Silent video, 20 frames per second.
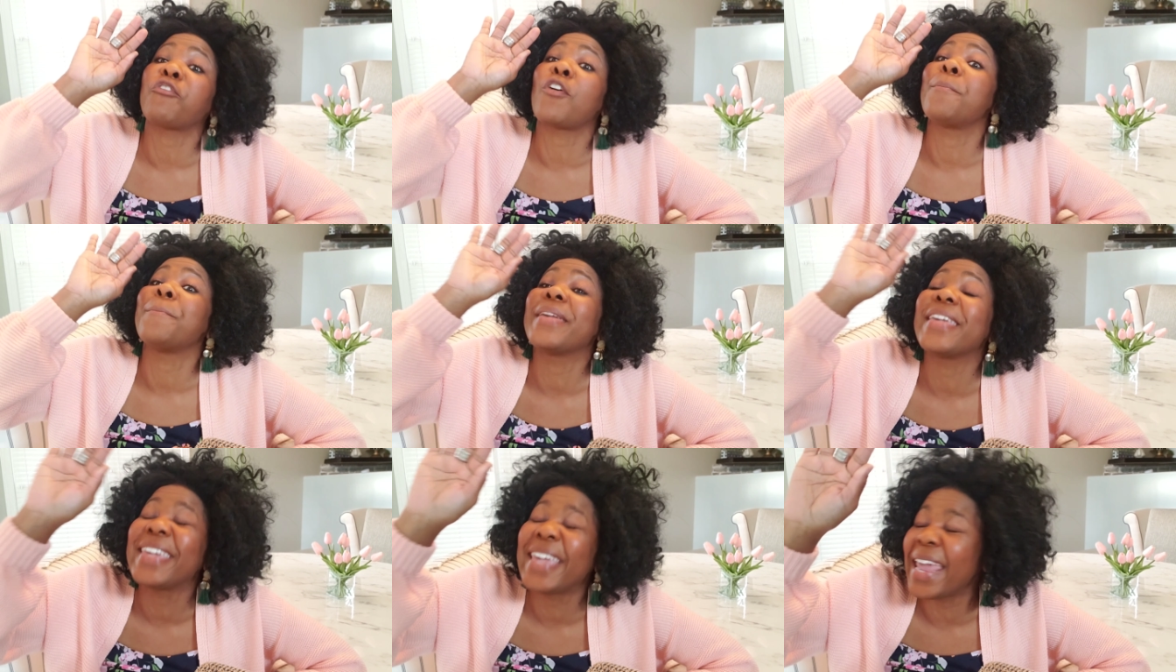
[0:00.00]

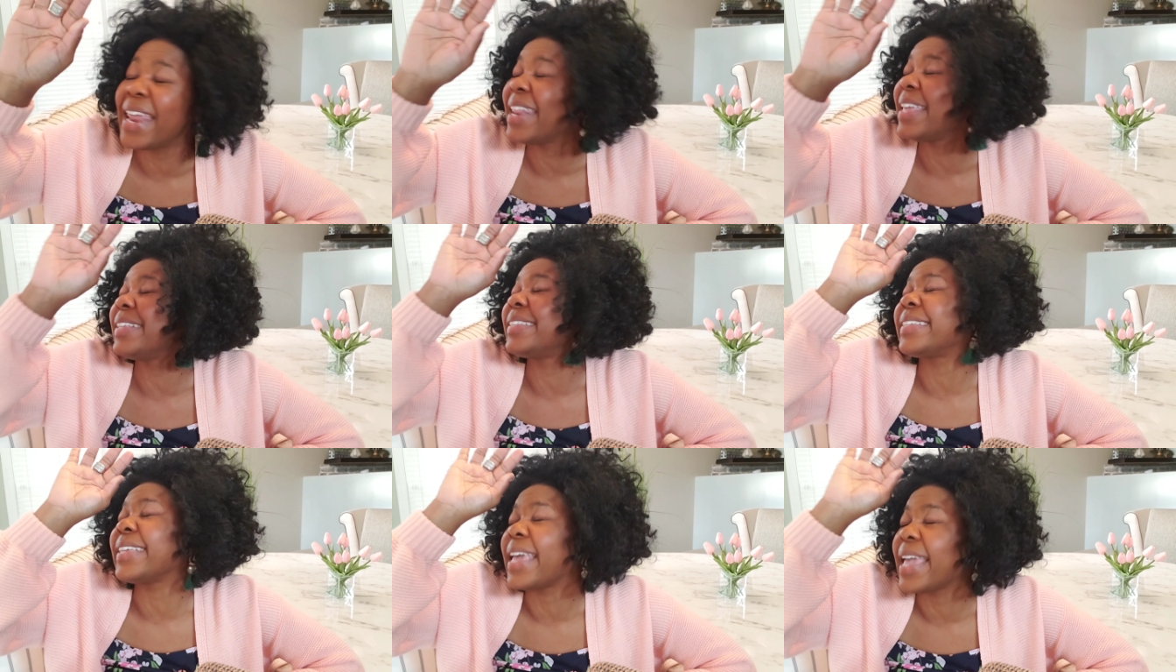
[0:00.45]
from
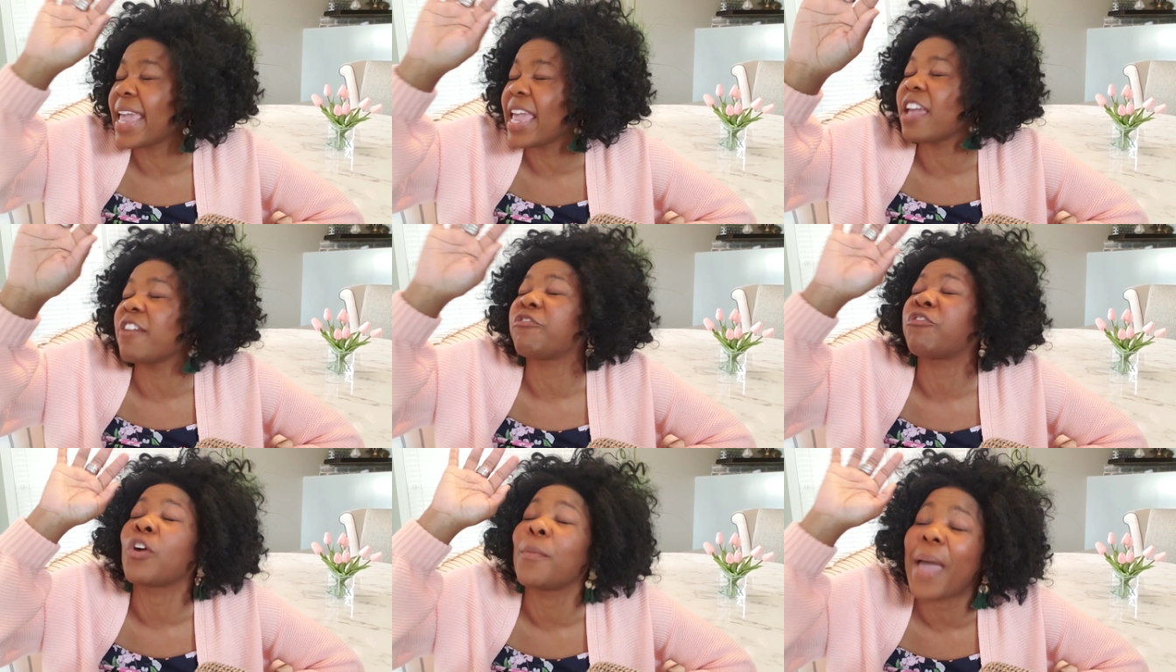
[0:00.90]
beginning to
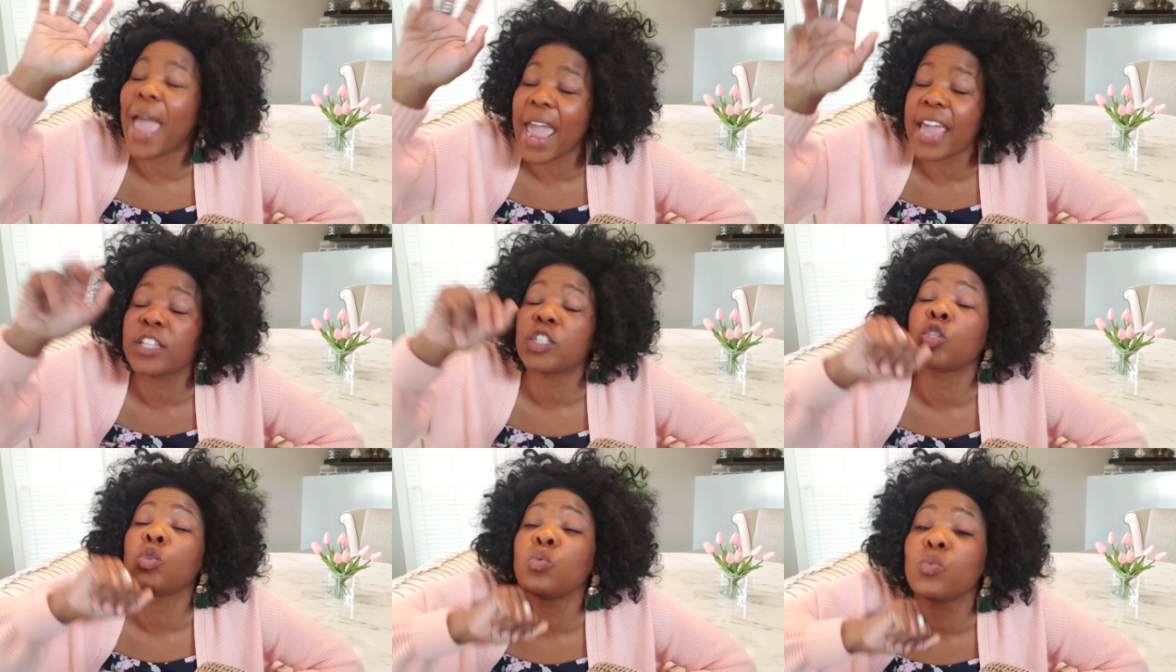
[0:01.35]
end, from
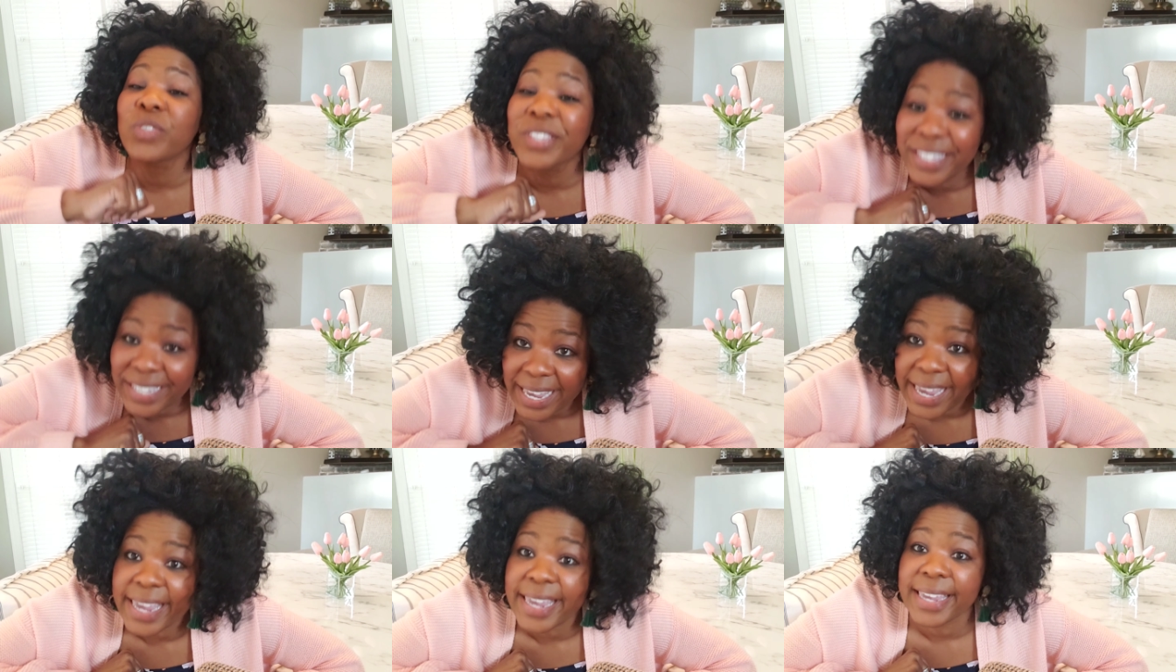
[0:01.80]
A to
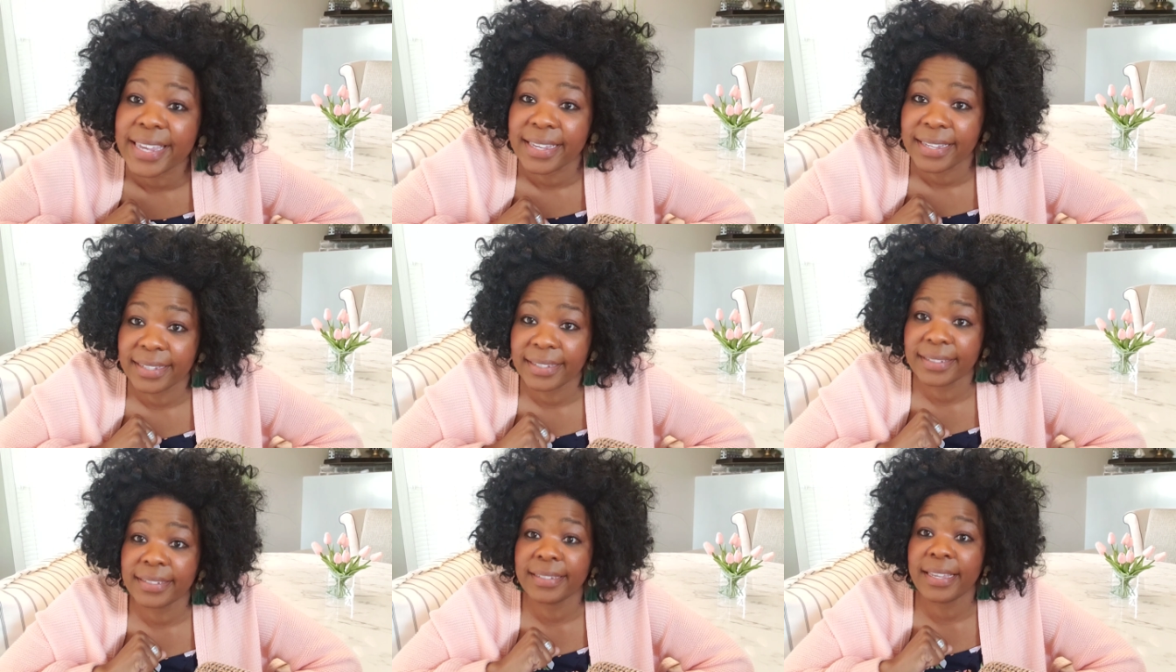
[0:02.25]

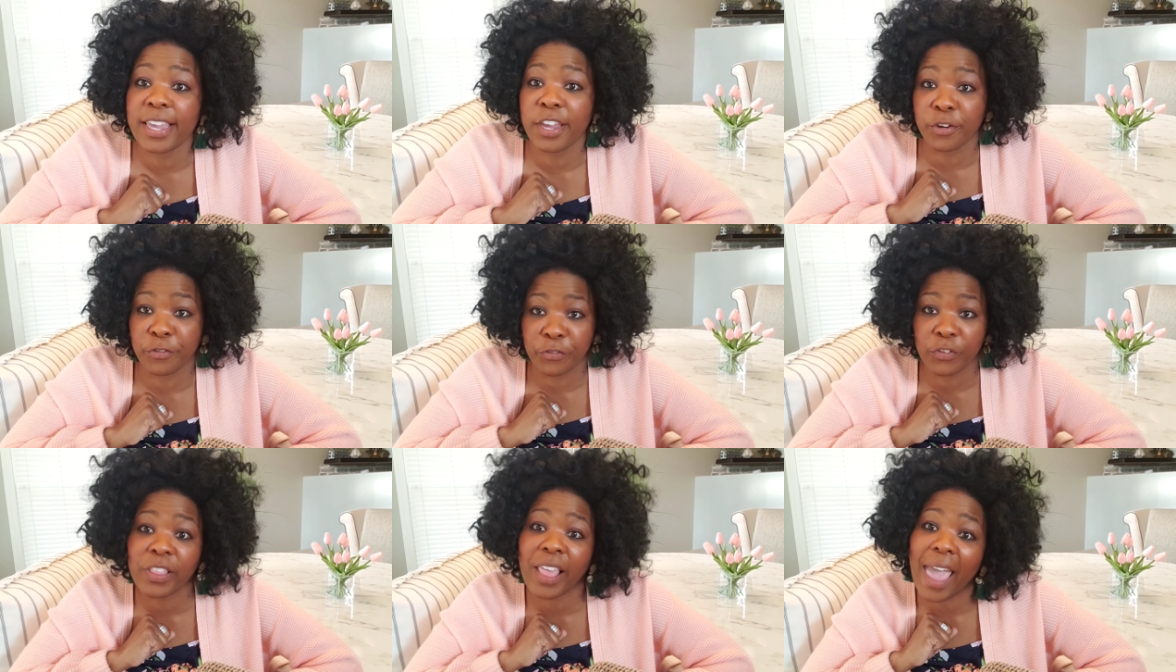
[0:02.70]
Z,
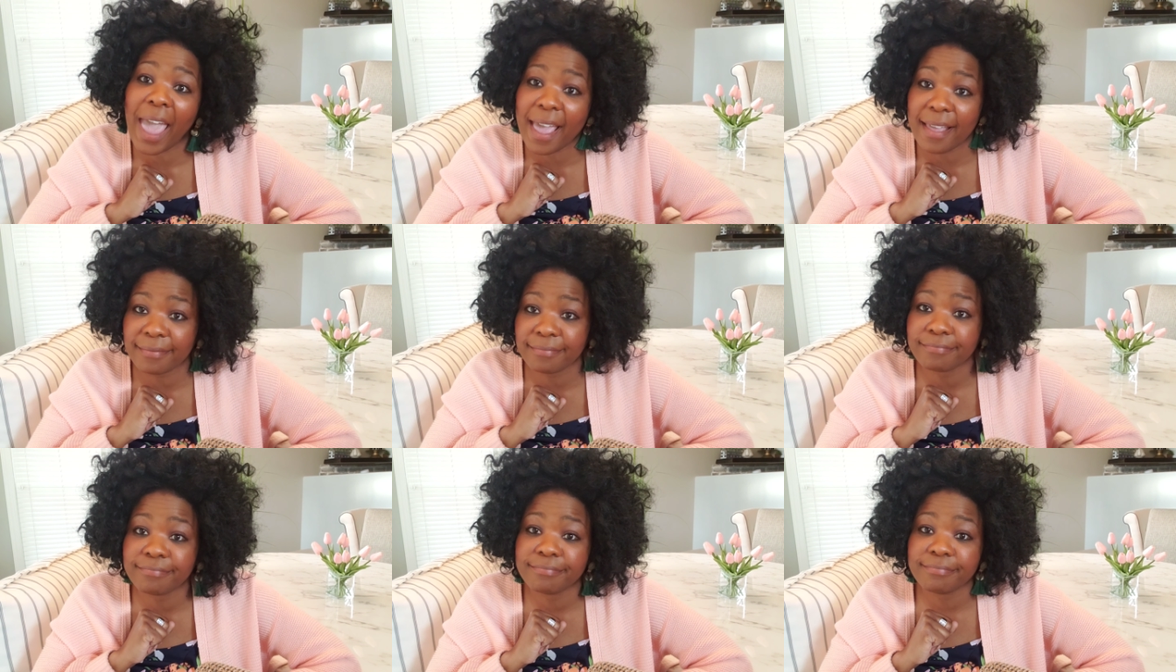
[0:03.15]
here for that.